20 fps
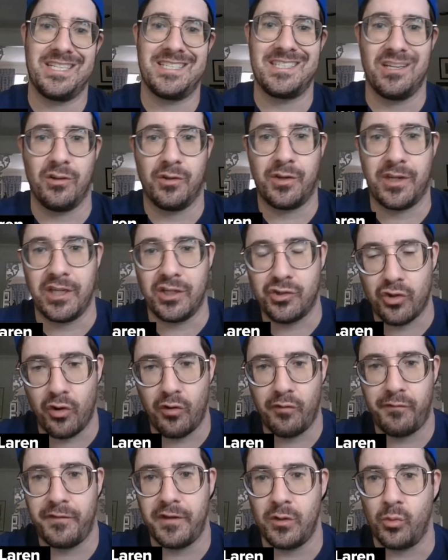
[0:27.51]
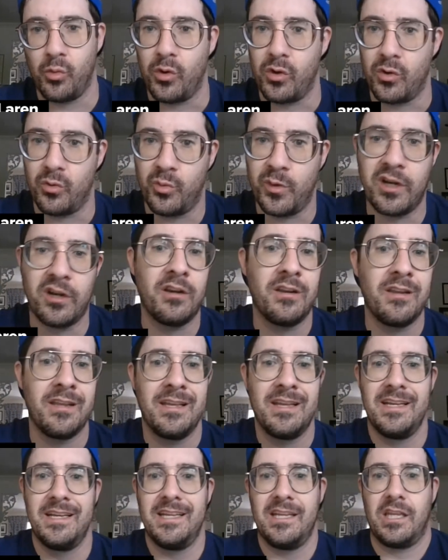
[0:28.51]
Selke Trophy Award winner,
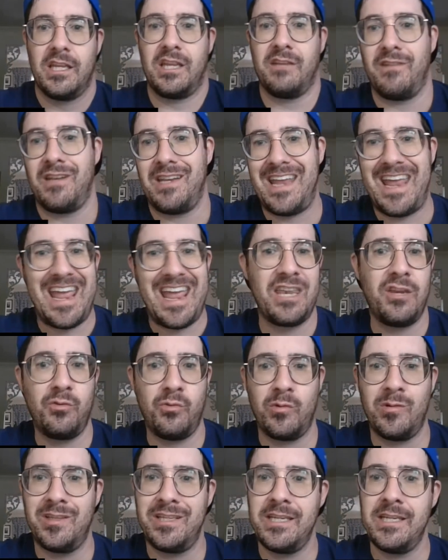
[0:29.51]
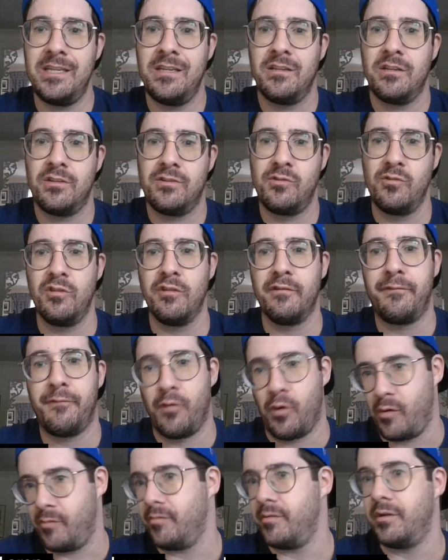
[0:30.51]
given annually to the
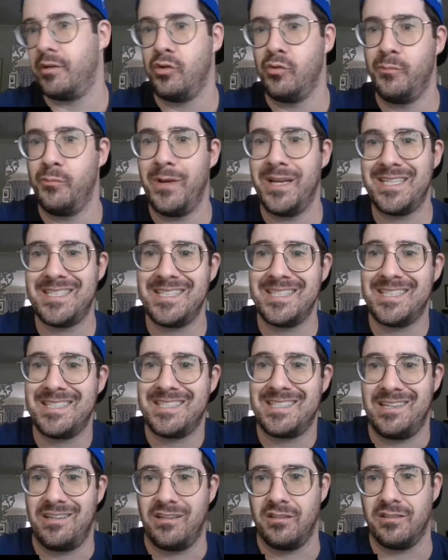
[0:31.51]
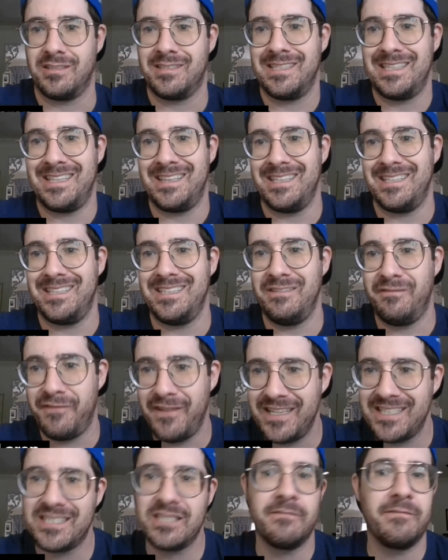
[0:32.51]
forward who best excels in the
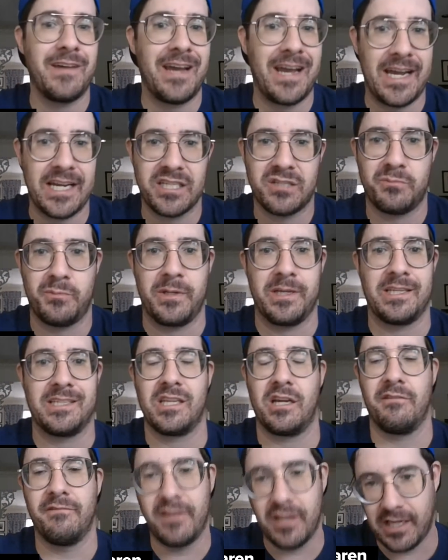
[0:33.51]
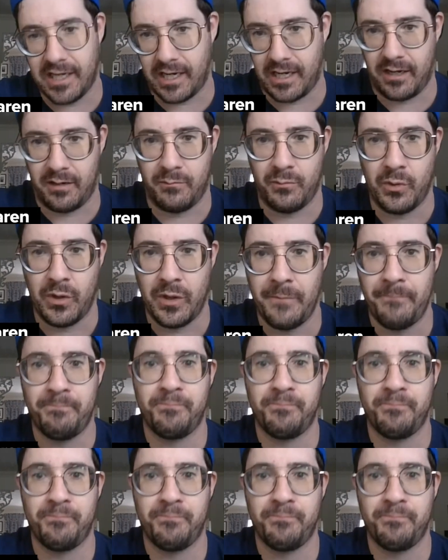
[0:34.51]
defensive aspects of the game,